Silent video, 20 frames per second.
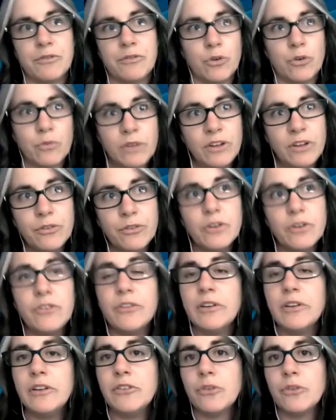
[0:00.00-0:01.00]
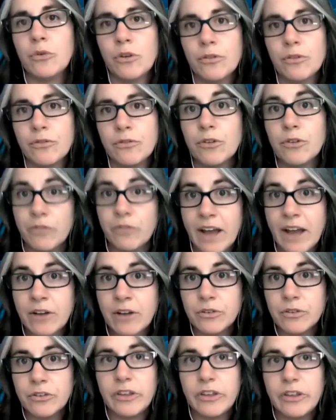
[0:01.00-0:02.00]
for resources or for
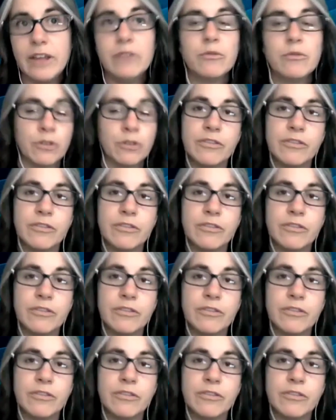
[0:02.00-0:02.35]
faculty